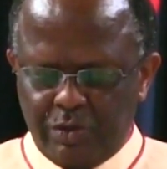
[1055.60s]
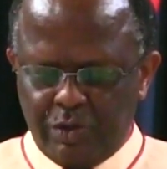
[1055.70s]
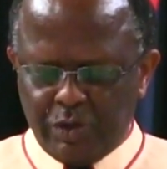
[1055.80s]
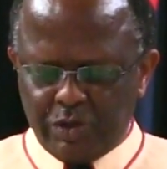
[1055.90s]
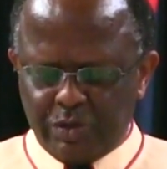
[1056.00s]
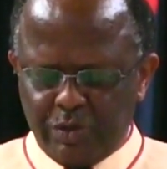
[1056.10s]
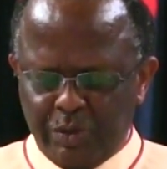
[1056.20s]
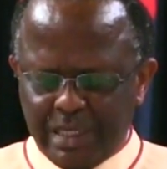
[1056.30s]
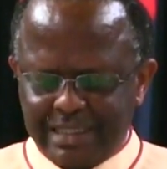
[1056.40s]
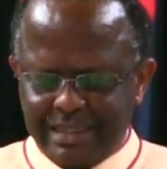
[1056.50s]
those
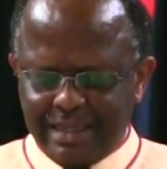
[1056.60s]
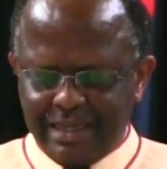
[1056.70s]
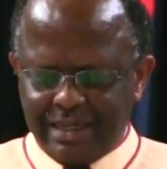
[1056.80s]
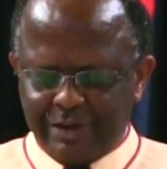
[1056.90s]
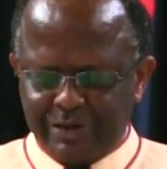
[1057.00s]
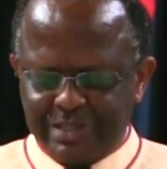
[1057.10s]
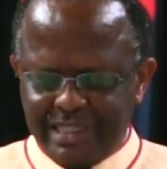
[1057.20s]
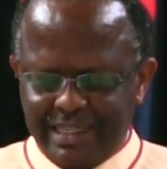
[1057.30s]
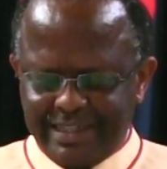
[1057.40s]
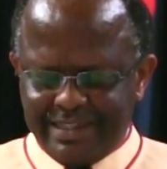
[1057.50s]
who are seeking
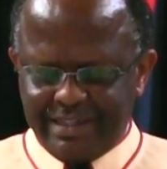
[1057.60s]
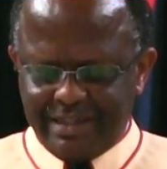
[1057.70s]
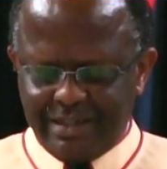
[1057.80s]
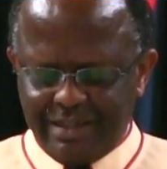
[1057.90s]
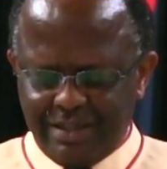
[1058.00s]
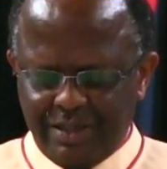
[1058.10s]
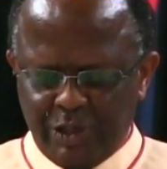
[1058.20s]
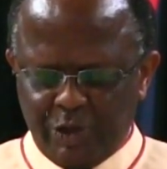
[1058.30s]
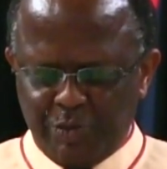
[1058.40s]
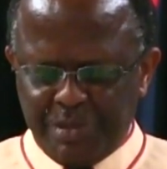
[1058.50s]
reconciliation,
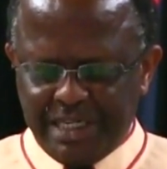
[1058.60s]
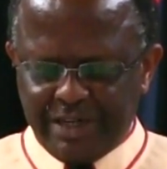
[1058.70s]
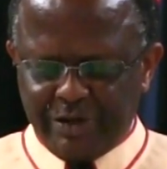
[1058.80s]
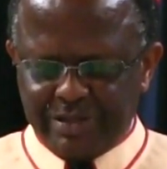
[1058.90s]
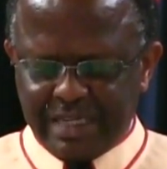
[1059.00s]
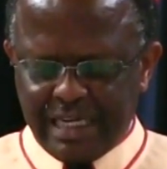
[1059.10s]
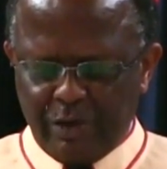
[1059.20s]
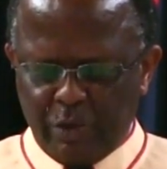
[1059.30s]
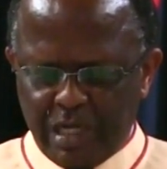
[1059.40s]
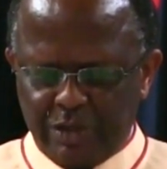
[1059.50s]
to be reconciled
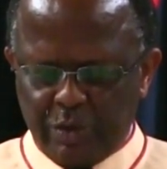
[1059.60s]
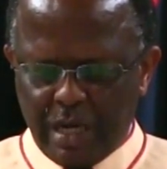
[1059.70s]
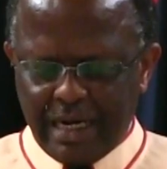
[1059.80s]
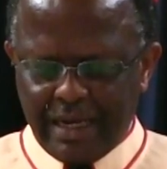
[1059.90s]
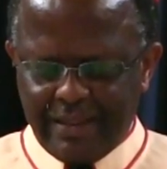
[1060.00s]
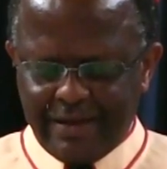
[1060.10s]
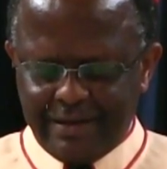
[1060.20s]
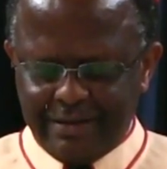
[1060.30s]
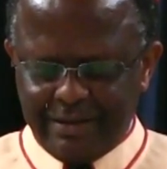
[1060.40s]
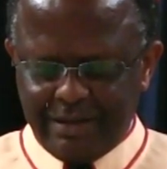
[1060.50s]
one to another,
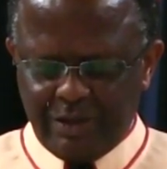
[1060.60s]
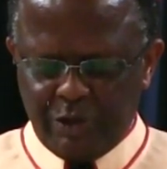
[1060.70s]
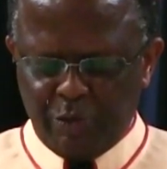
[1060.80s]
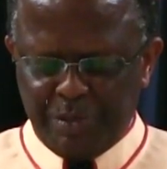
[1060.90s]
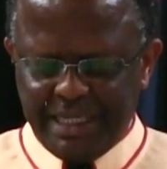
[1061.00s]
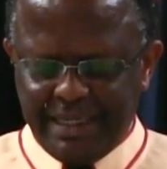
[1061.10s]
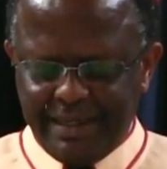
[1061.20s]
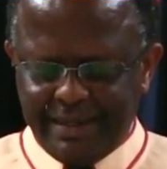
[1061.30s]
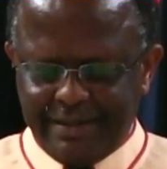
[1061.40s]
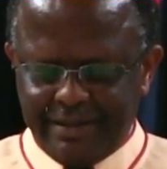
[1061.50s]
to be
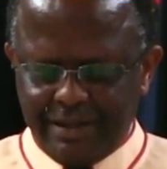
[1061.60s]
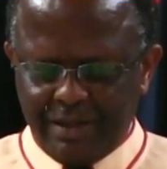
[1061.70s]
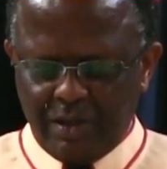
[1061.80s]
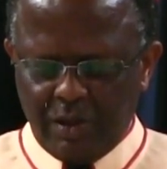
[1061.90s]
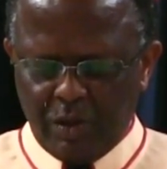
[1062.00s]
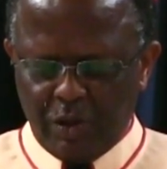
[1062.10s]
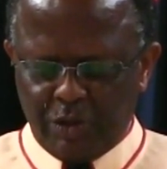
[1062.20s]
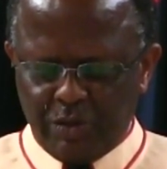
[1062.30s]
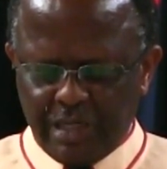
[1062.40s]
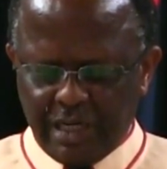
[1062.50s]
healed, all
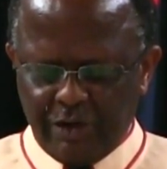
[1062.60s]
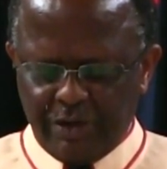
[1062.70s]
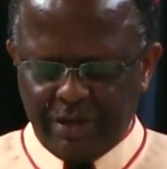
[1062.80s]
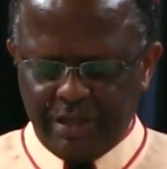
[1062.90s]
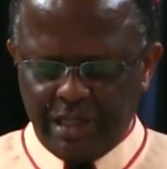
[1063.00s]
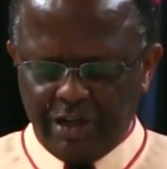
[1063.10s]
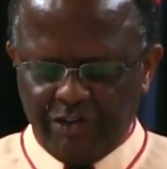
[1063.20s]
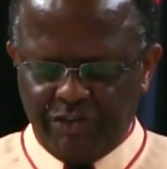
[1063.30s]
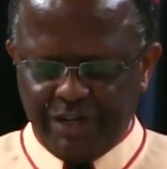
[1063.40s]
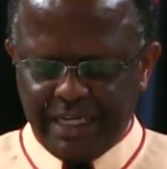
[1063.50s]
to the glory
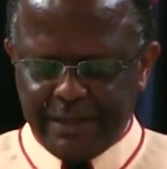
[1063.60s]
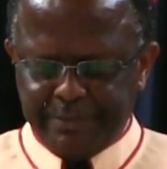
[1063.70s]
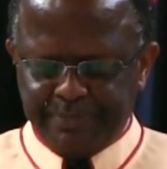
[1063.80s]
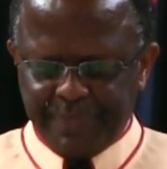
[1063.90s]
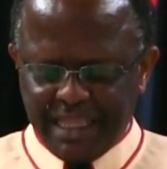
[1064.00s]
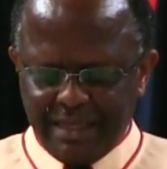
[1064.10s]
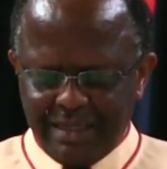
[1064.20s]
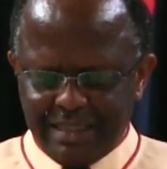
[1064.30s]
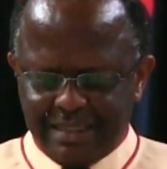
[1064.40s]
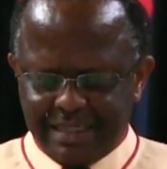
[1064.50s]
of your name.
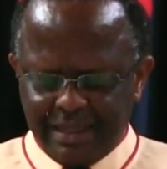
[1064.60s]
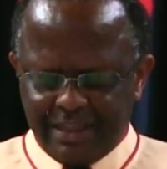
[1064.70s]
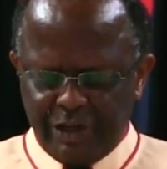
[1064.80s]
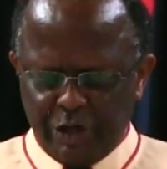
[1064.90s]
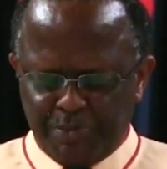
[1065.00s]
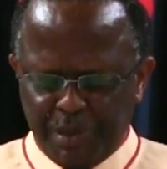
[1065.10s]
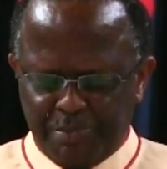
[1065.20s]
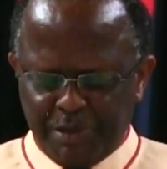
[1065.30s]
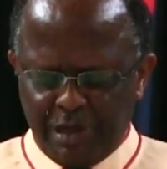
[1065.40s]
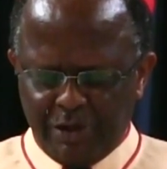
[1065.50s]
Strengthen your
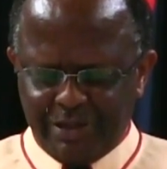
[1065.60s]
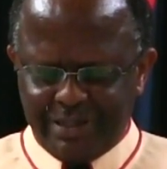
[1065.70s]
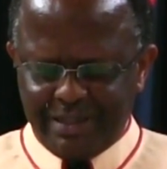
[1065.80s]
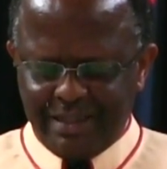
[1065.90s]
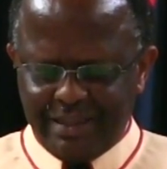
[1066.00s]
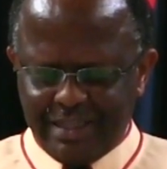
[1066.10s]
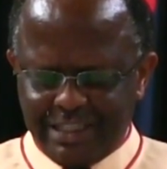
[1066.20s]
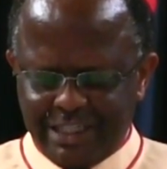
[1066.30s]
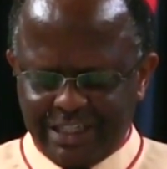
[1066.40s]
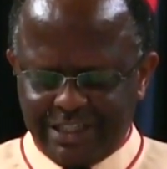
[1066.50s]
people, Lord, in the
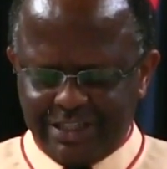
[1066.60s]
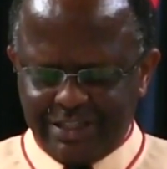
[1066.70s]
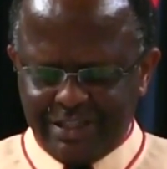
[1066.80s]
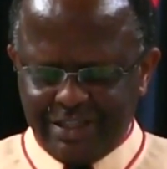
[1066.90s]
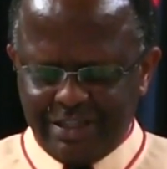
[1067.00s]
church,